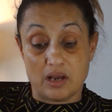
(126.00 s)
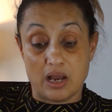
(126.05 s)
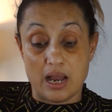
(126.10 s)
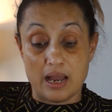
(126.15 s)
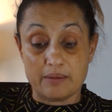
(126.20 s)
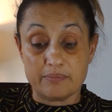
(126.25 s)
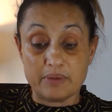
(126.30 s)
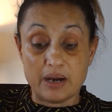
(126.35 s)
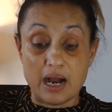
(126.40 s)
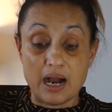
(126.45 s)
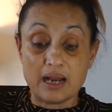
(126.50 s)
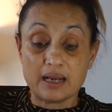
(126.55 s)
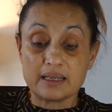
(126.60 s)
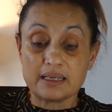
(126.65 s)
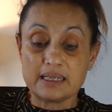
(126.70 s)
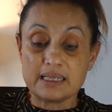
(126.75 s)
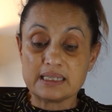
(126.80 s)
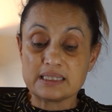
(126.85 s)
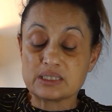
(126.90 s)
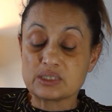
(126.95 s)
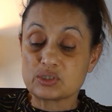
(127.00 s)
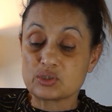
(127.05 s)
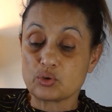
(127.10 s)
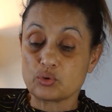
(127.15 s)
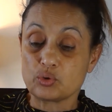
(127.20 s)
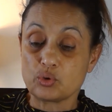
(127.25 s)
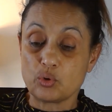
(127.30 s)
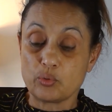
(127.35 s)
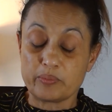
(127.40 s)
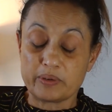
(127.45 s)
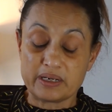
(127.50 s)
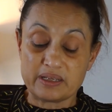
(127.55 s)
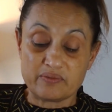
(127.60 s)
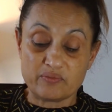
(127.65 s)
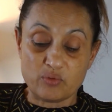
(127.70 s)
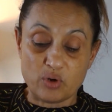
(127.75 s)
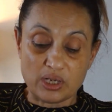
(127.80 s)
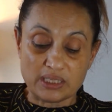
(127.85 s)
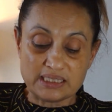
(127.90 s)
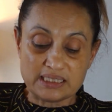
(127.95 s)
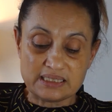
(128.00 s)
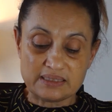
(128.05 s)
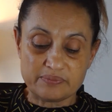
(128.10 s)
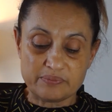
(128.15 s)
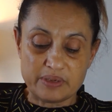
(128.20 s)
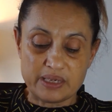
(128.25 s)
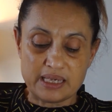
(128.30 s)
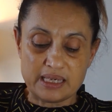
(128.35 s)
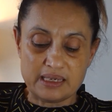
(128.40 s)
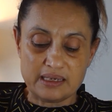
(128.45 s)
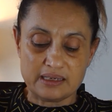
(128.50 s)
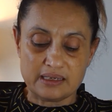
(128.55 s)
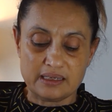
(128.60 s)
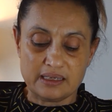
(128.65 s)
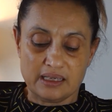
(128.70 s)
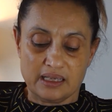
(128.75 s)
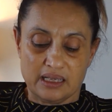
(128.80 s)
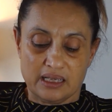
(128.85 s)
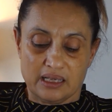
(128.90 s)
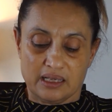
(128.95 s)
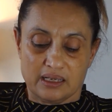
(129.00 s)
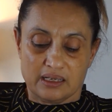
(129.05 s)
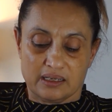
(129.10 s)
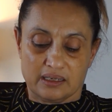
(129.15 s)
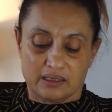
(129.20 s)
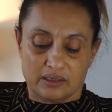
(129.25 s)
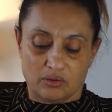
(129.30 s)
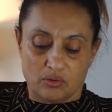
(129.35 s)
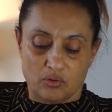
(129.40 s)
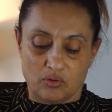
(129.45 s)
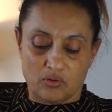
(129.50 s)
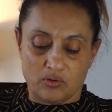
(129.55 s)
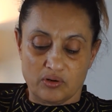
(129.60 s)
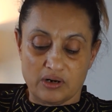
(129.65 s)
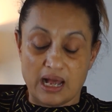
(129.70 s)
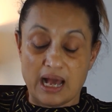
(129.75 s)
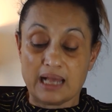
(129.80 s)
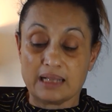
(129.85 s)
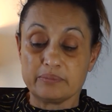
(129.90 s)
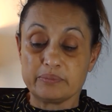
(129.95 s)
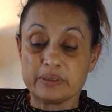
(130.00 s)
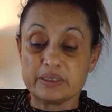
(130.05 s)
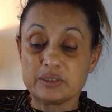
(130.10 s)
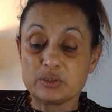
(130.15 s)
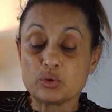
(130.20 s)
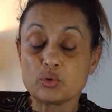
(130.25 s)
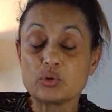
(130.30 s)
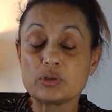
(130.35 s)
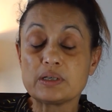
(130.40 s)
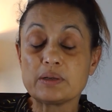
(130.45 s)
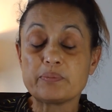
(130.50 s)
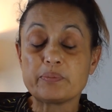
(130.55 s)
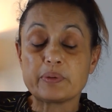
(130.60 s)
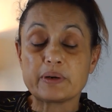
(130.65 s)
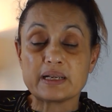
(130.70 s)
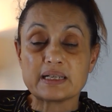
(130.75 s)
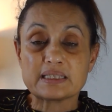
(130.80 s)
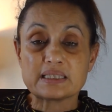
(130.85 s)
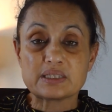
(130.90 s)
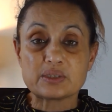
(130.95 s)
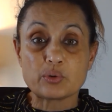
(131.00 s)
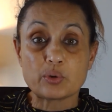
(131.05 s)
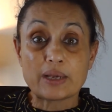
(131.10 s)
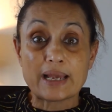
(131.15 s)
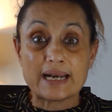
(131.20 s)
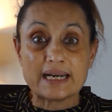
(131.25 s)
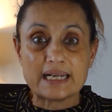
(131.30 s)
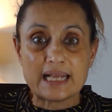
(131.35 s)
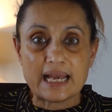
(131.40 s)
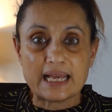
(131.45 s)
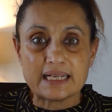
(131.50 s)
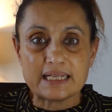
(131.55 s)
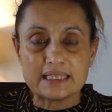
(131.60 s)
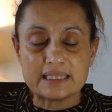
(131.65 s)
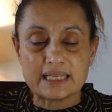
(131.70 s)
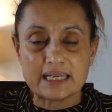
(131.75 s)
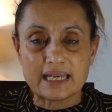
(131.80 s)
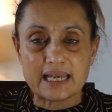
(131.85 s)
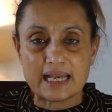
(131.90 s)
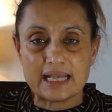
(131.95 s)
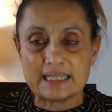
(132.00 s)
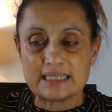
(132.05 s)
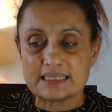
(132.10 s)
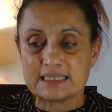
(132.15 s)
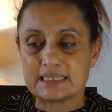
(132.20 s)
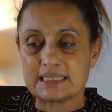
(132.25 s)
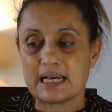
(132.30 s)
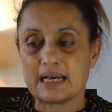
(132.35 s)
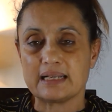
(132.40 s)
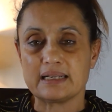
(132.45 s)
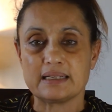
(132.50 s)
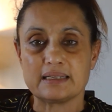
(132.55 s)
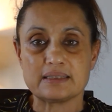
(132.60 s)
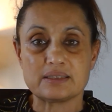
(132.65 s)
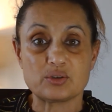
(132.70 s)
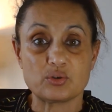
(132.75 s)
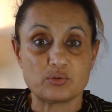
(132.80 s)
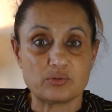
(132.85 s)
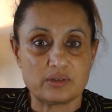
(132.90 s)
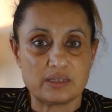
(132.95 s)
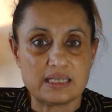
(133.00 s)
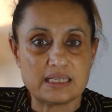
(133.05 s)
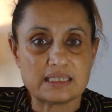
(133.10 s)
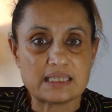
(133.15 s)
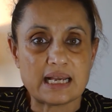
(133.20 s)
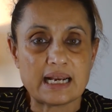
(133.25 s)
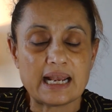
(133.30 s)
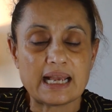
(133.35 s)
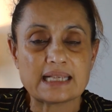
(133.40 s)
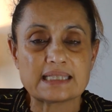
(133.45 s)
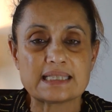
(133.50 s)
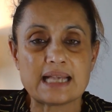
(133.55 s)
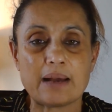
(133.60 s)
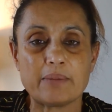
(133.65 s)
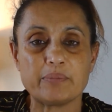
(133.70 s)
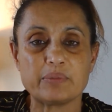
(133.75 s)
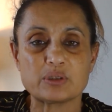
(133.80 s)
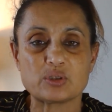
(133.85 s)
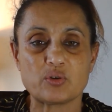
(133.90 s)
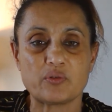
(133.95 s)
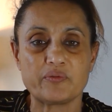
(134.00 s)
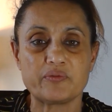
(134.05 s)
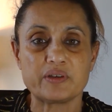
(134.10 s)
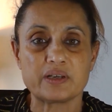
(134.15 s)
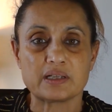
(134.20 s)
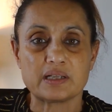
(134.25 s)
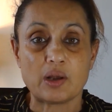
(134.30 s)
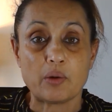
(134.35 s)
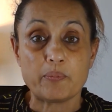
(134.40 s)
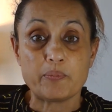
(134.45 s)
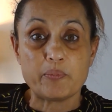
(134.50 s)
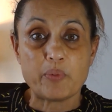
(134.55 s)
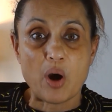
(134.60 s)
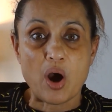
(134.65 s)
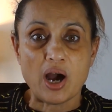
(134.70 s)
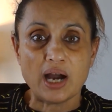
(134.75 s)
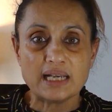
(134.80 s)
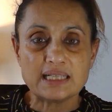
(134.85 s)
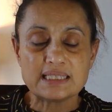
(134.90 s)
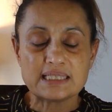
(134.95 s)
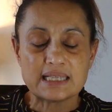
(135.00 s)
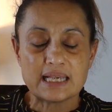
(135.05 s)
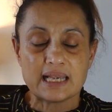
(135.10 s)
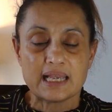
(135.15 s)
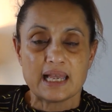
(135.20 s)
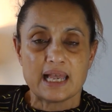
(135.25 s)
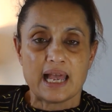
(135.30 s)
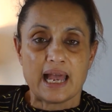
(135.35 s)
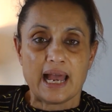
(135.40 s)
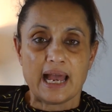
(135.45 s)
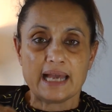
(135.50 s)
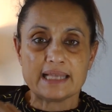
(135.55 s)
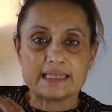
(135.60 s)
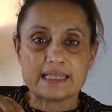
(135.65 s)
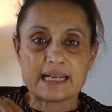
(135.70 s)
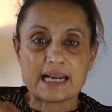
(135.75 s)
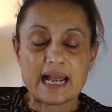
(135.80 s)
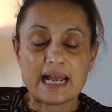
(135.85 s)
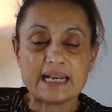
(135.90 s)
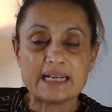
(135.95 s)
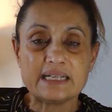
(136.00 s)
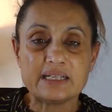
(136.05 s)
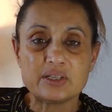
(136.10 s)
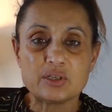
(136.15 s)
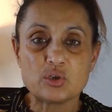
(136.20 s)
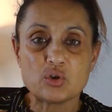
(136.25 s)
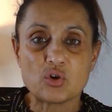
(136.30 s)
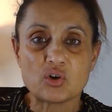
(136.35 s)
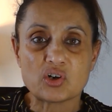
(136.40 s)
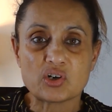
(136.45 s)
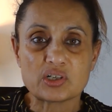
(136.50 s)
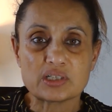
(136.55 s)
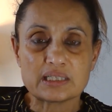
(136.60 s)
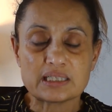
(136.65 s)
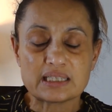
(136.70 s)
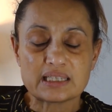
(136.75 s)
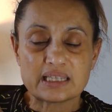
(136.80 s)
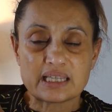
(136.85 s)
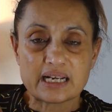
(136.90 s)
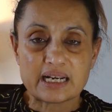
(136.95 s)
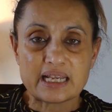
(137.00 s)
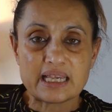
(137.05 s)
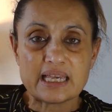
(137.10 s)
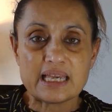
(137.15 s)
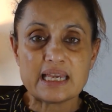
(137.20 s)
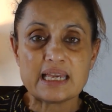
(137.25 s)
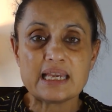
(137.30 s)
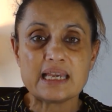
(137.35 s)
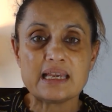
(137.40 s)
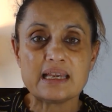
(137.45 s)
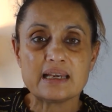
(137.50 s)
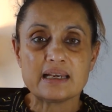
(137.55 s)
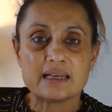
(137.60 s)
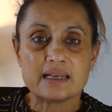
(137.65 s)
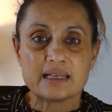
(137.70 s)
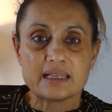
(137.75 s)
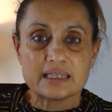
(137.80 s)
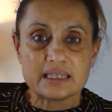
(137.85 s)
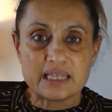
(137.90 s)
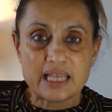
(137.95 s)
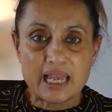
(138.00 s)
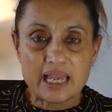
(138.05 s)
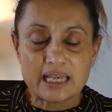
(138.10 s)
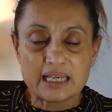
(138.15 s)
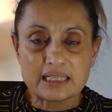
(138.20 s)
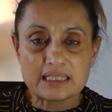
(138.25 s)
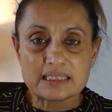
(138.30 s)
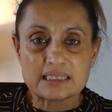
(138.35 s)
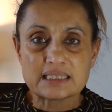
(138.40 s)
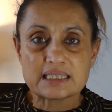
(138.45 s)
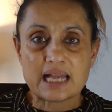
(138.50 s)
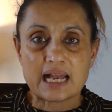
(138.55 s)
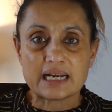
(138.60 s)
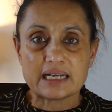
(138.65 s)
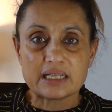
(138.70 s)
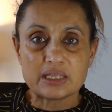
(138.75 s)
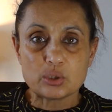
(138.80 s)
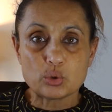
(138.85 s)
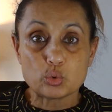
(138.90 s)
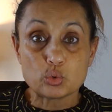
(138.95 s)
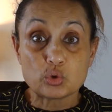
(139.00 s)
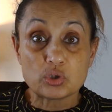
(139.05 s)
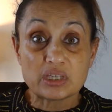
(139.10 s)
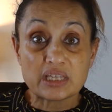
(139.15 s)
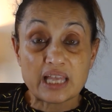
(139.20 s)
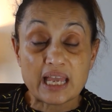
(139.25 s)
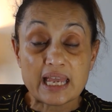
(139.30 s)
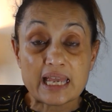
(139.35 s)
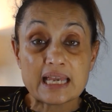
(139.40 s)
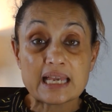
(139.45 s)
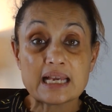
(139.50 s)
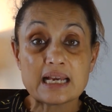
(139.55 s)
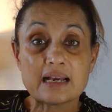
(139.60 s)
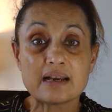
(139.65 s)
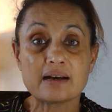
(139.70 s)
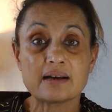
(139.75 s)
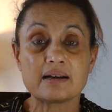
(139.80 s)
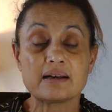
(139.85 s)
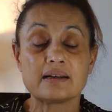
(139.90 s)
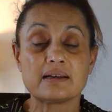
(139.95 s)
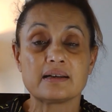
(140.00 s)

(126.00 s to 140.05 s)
I'm ugly, so nobody wants me. Or I'll be too depressed to get anything else done. So these are examples of fear. Now pause and write your 3 things that you think